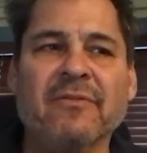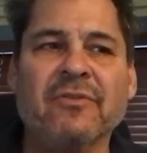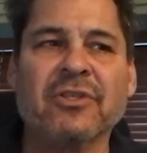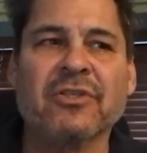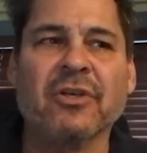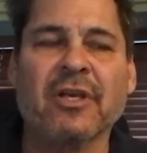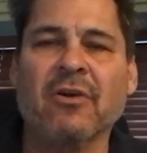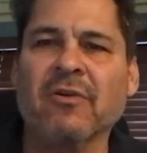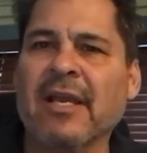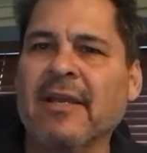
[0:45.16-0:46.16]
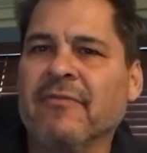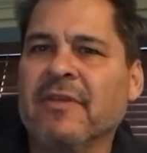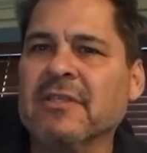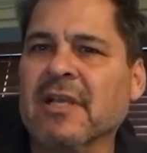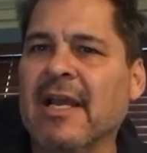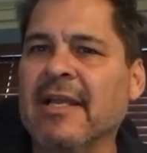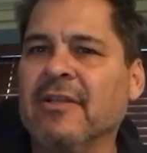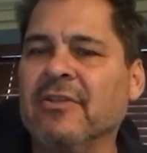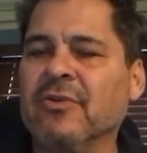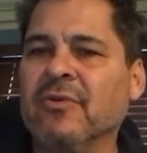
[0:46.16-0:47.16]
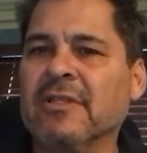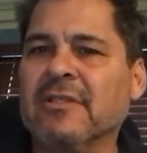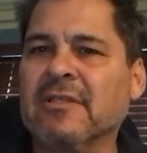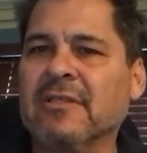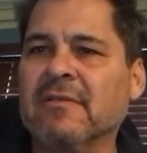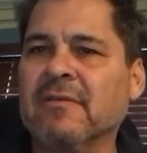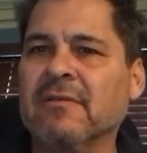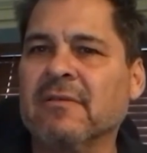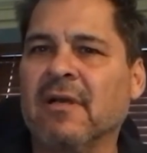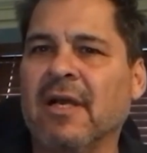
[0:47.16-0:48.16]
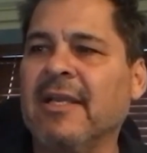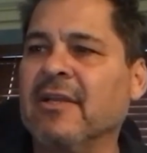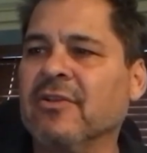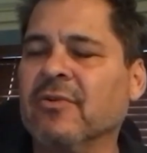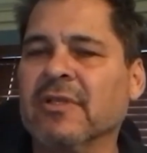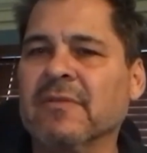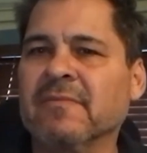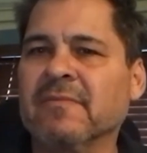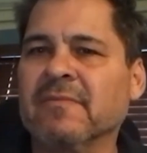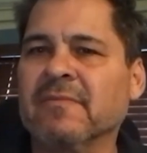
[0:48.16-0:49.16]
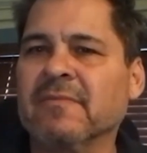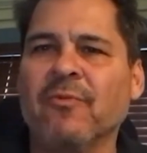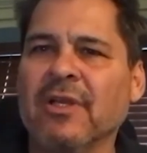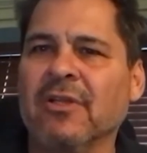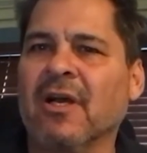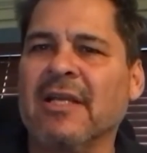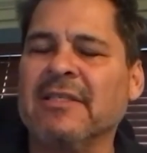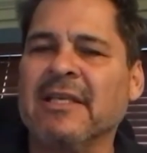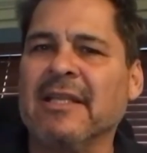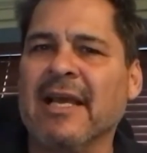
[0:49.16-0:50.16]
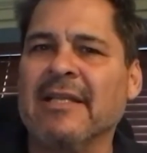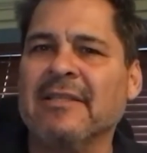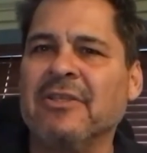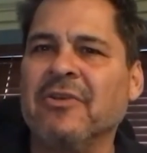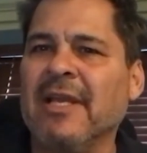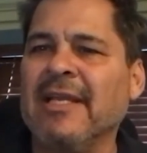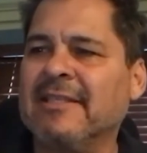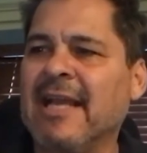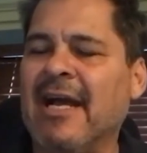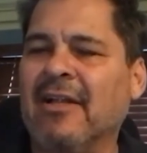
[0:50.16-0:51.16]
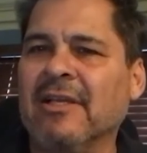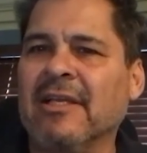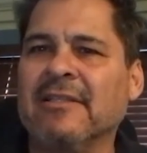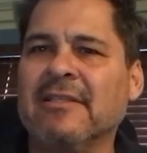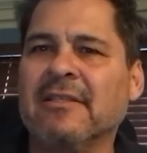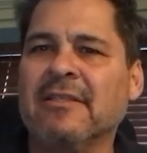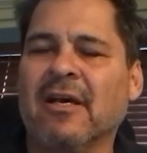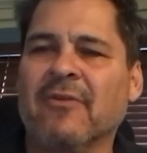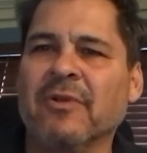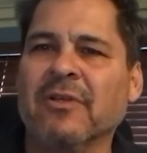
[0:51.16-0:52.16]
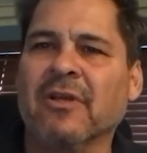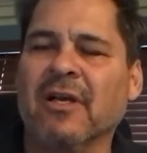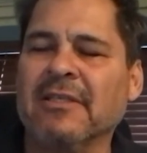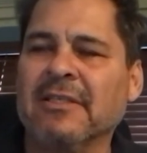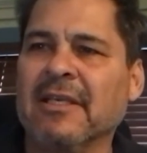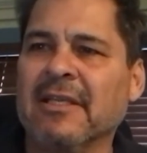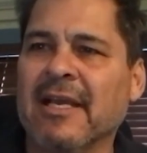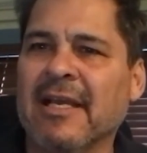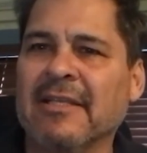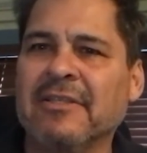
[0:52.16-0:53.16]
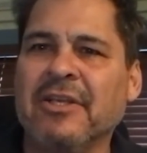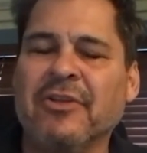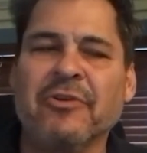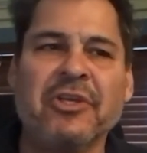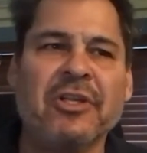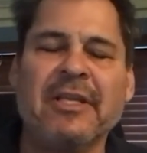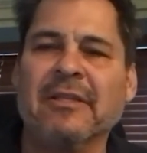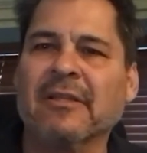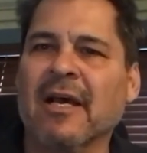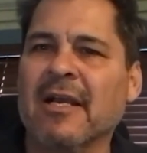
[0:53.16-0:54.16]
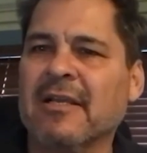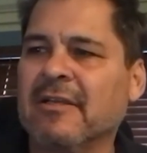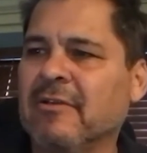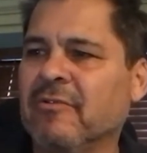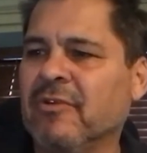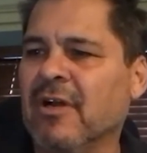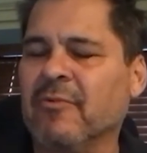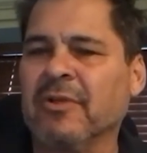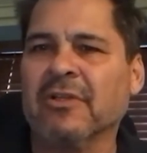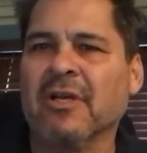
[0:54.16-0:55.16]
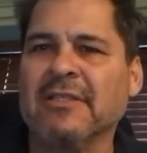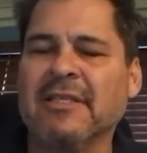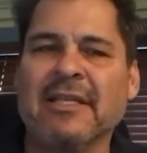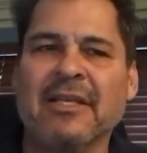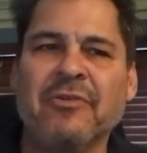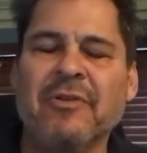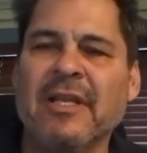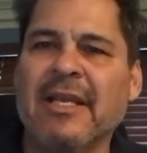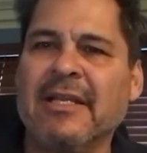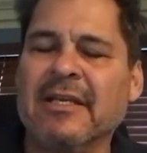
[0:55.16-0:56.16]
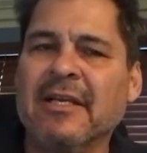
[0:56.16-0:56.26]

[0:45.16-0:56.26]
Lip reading: just took it, okay, if this guy can do it, I can do it. Not realizing that you need talent, not realizing that, you know, you need luck, not realizing that you need